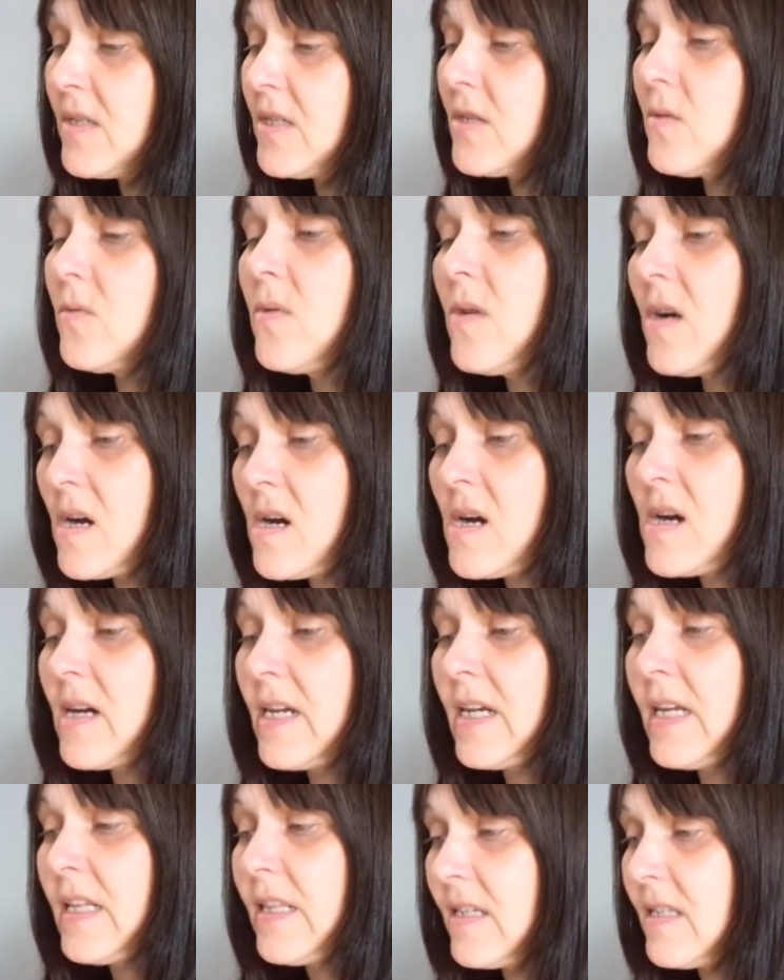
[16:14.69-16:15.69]
to work
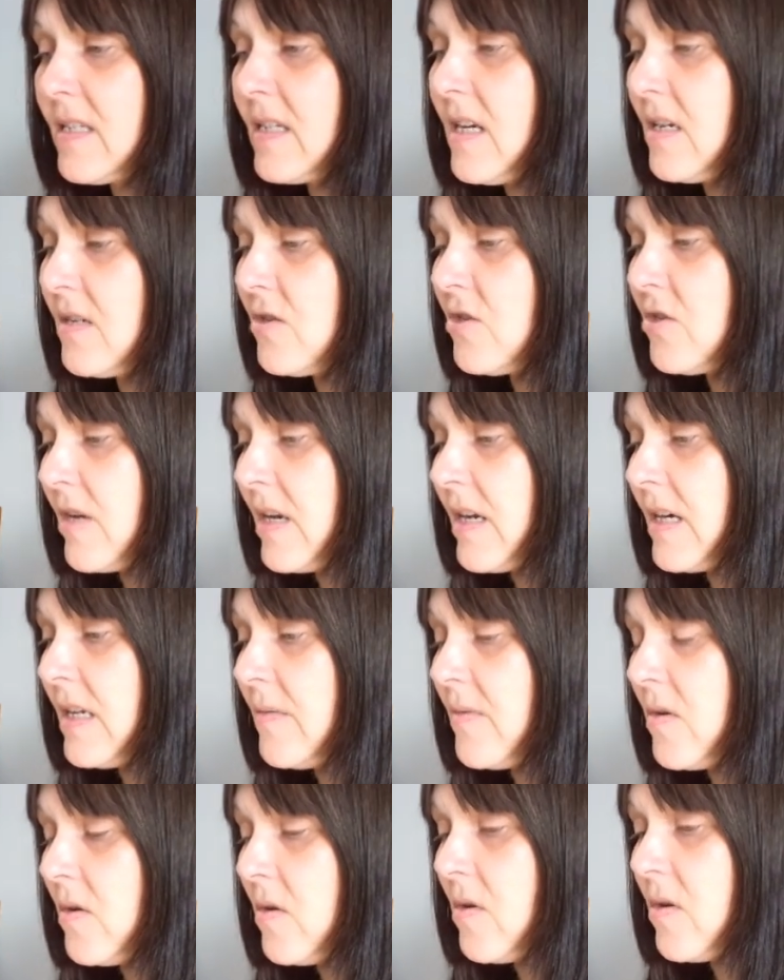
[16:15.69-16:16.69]
in this country
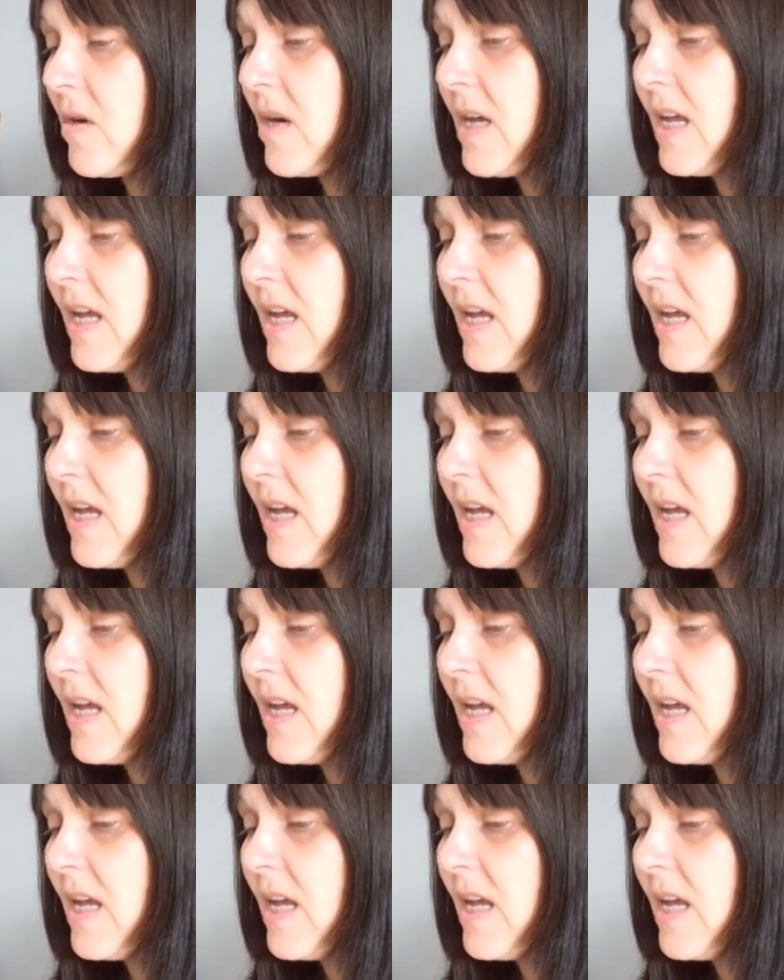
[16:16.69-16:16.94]
anymore,